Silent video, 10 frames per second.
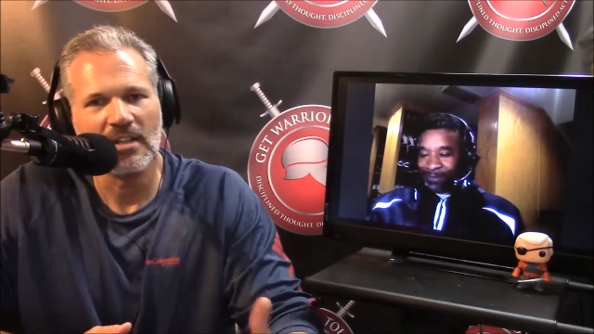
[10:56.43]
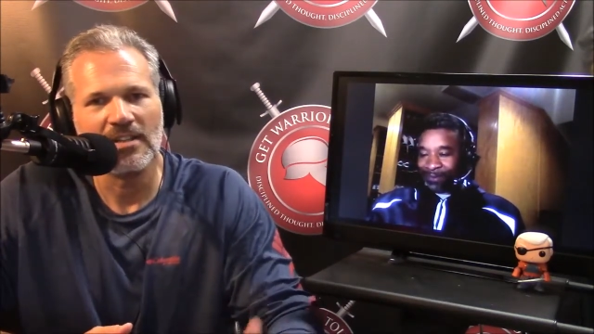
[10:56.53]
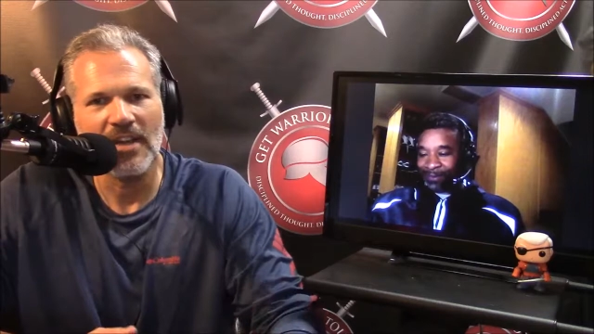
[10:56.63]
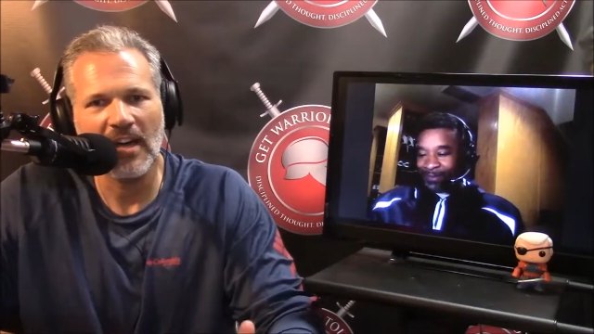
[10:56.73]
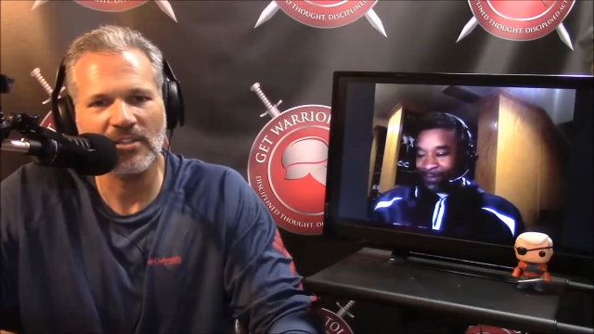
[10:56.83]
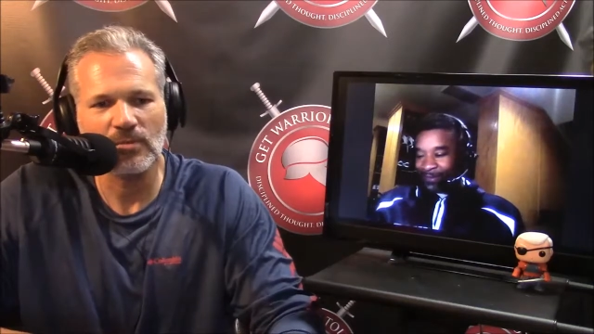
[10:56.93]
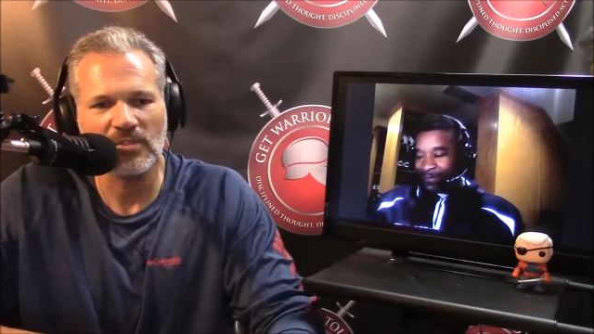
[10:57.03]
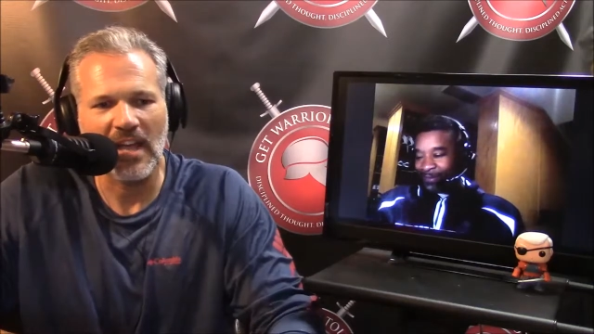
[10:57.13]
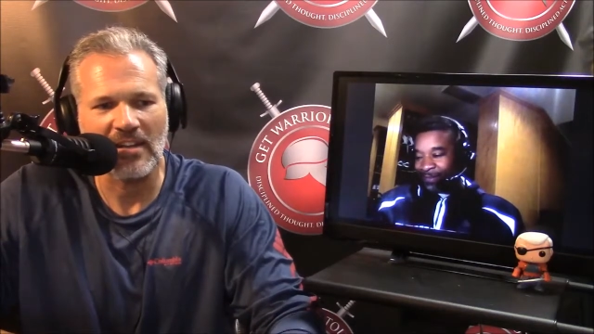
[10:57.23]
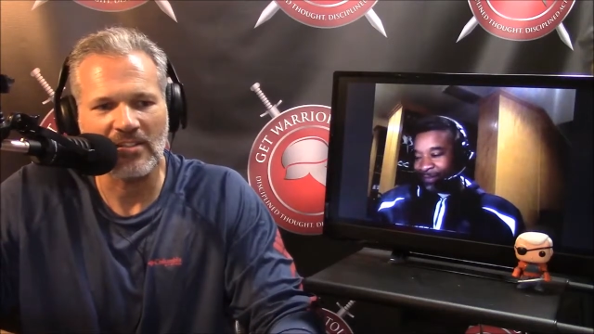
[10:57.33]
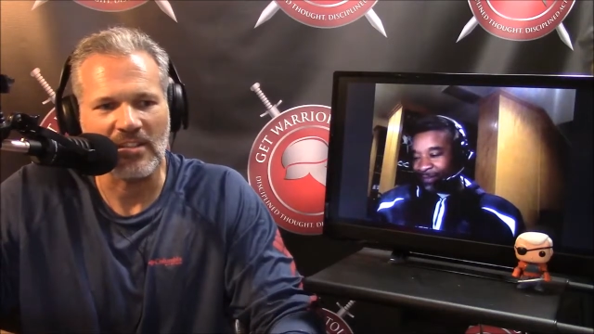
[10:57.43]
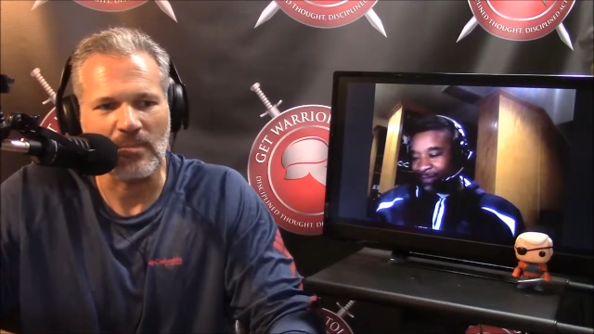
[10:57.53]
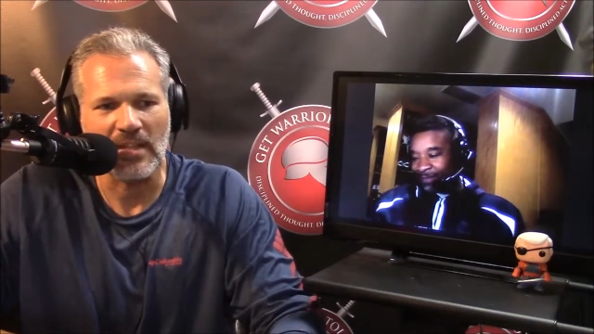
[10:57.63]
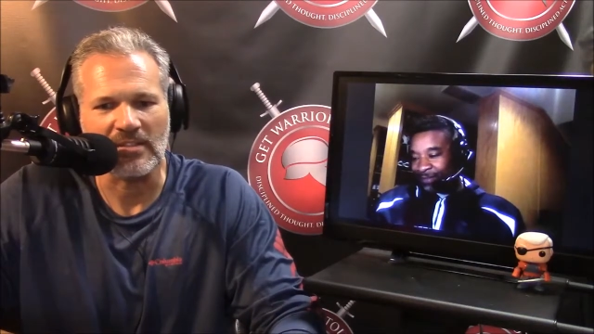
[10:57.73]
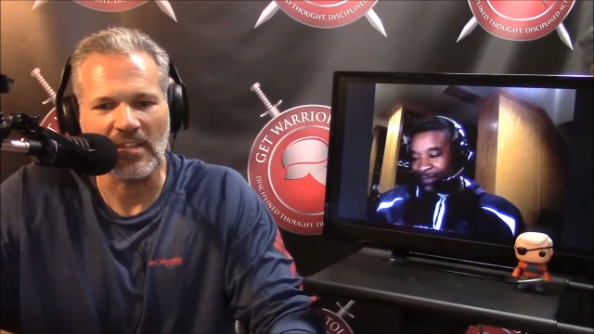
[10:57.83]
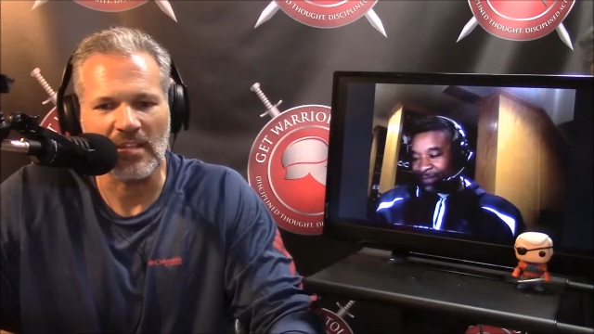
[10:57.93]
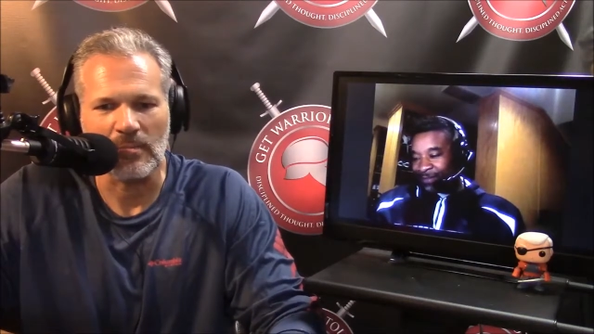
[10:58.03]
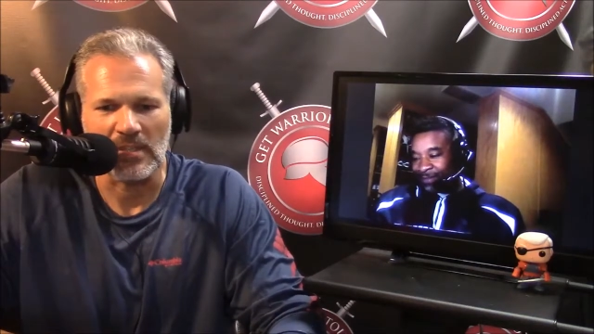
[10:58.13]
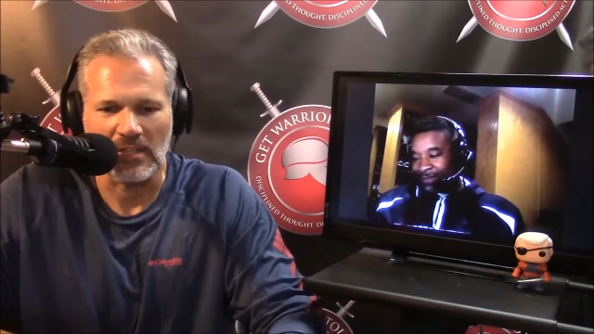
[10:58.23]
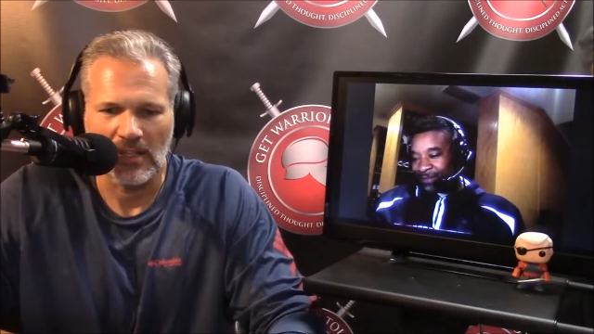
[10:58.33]
Speaker 1: Nice was actually meant
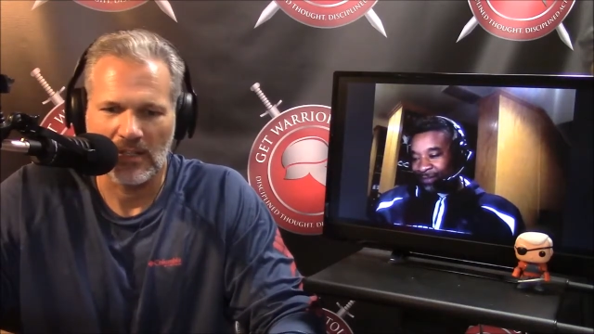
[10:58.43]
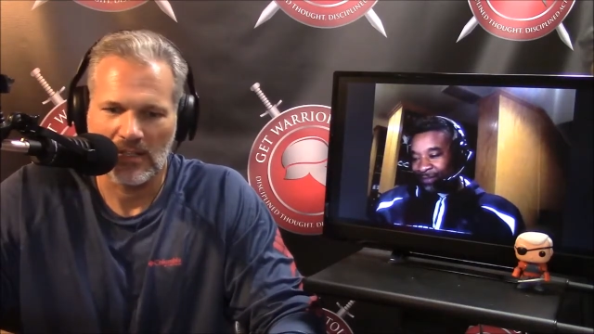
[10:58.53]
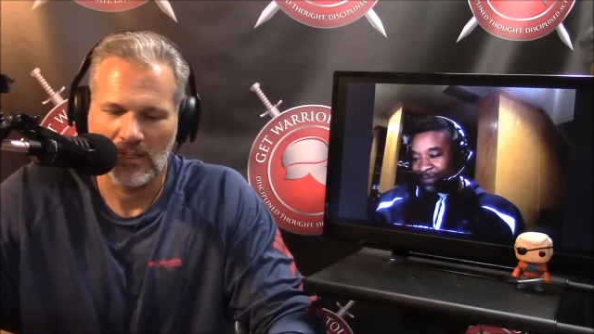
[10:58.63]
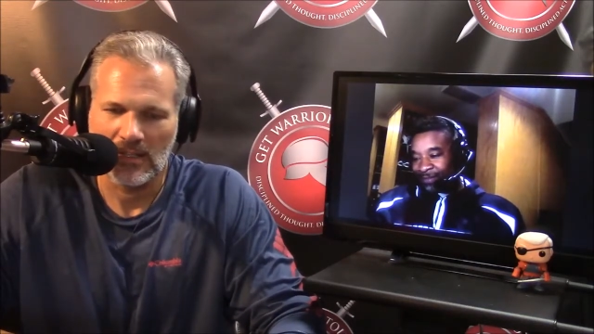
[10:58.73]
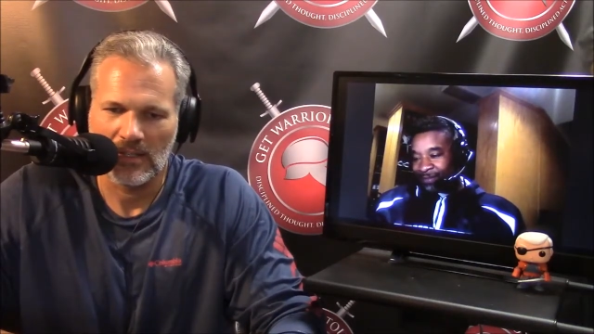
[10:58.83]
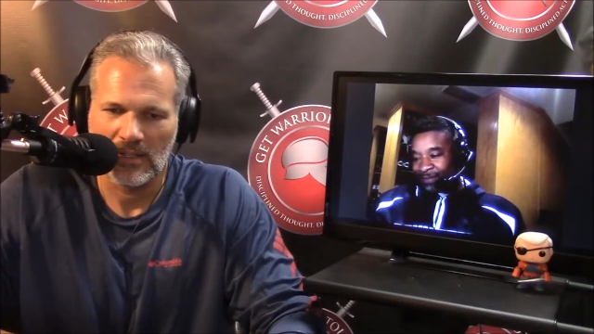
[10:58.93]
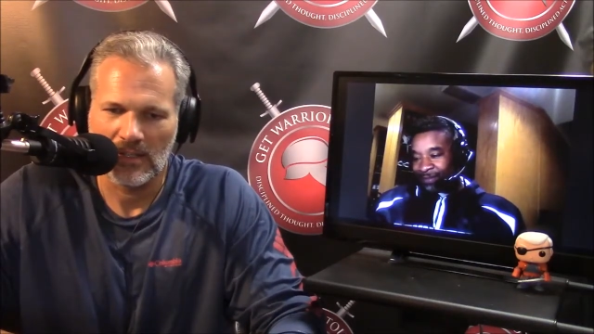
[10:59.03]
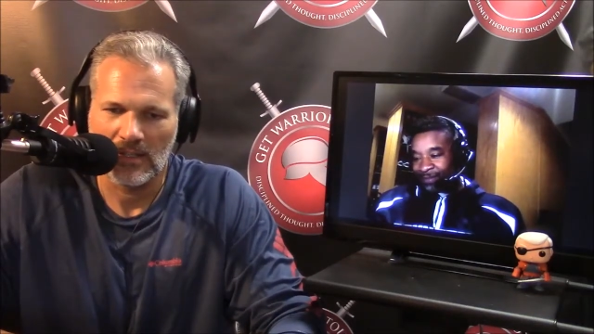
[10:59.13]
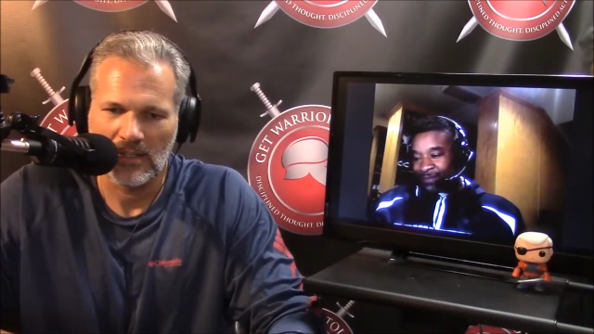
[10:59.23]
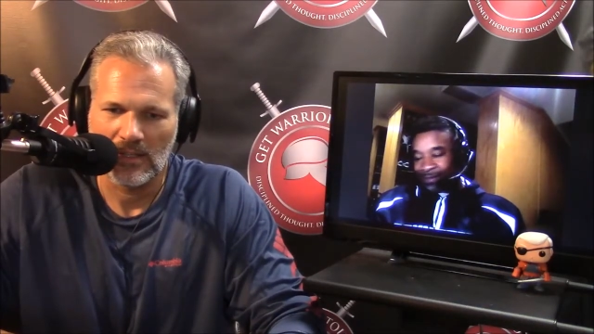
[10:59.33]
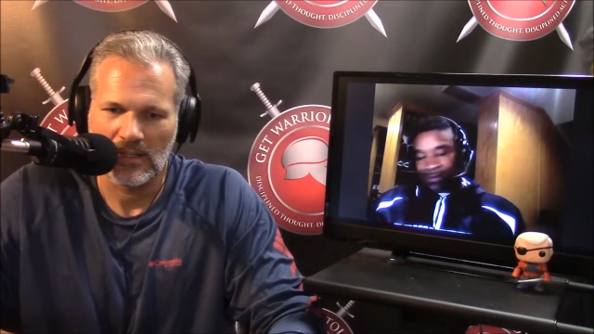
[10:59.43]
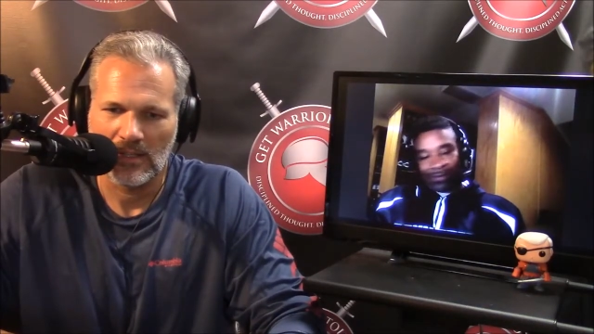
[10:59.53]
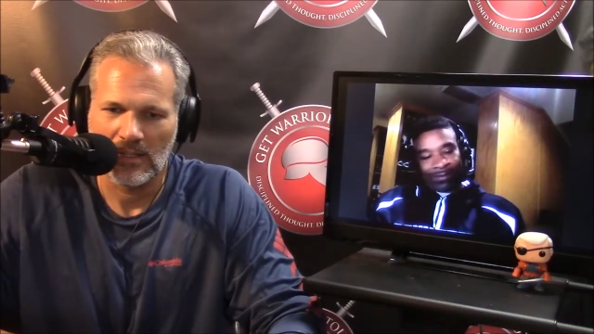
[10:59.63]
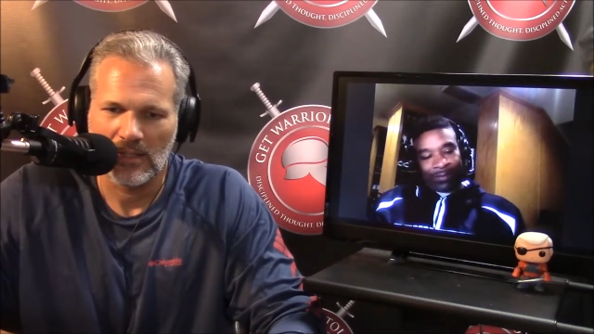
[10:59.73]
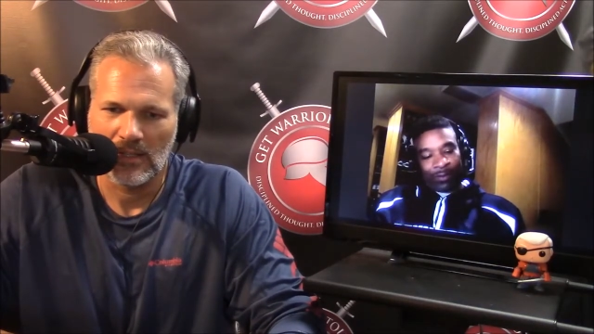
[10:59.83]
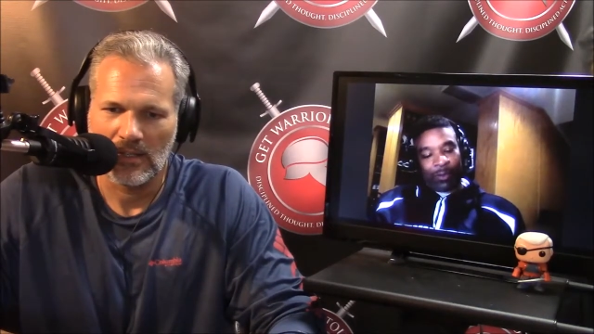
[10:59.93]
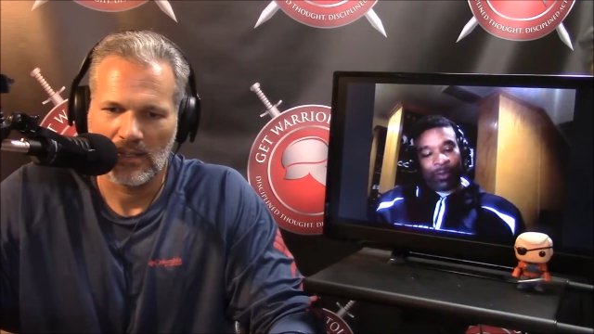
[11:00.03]
timid. Ooh.